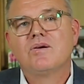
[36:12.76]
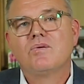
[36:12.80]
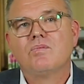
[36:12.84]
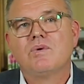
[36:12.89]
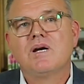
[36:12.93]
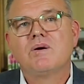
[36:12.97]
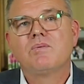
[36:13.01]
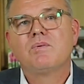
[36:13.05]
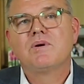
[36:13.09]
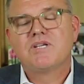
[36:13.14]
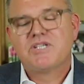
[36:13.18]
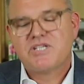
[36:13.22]

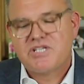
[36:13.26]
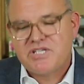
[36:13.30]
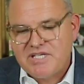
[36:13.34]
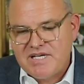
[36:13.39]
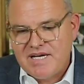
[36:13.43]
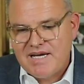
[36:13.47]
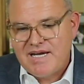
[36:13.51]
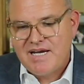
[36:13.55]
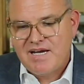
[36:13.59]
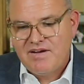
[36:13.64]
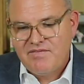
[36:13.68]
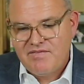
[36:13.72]
we
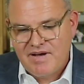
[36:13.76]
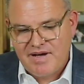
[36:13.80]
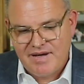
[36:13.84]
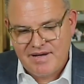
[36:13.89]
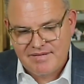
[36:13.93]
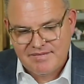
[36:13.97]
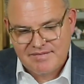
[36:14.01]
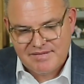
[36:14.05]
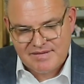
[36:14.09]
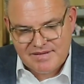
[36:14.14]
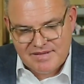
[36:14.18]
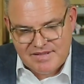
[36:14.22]
receive
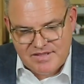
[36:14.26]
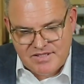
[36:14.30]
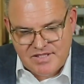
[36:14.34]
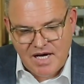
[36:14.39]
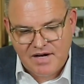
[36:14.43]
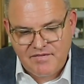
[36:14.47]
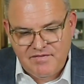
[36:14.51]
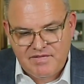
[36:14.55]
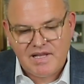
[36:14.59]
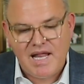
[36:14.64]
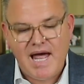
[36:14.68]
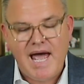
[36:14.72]
a
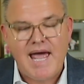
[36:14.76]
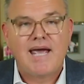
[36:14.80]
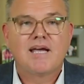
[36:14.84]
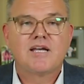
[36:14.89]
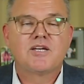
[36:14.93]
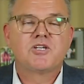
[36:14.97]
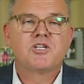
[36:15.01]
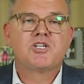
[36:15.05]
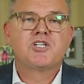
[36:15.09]
dove-like